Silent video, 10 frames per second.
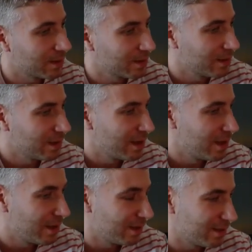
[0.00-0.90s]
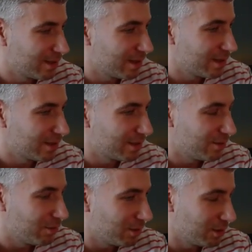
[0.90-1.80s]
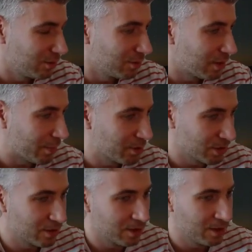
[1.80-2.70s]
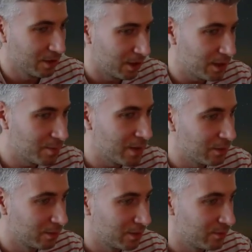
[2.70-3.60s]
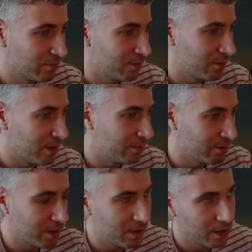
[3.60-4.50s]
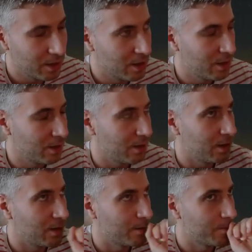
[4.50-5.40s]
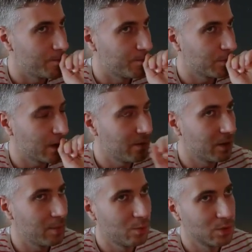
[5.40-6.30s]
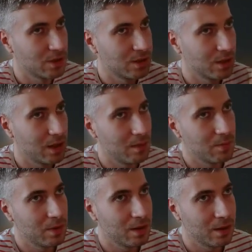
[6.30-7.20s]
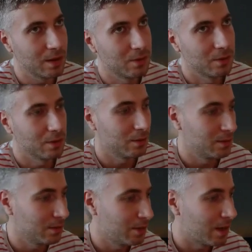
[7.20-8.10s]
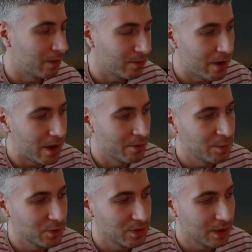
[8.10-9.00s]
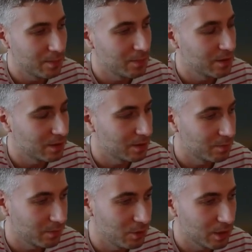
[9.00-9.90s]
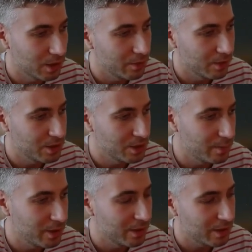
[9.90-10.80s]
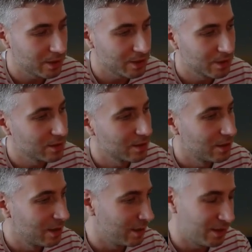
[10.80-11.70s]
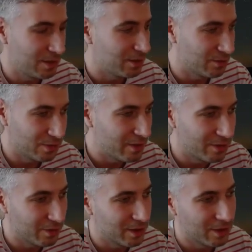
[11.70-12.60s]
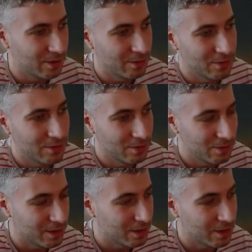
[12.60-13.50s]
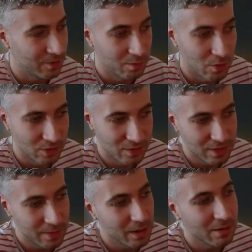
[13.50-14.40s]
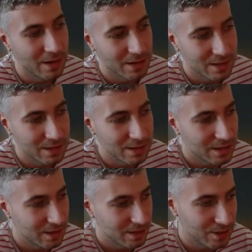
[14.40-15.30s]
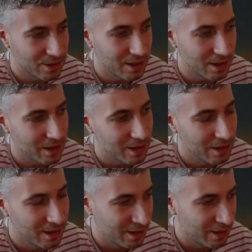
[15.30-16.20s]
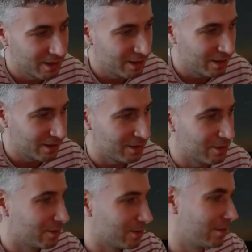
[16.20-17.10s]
that. Then you need to capture the read method of every input stream inheritor, like the file input stream, the URL, HTTP connection, and whatever or you can have. Most of them are classes inside JDK and not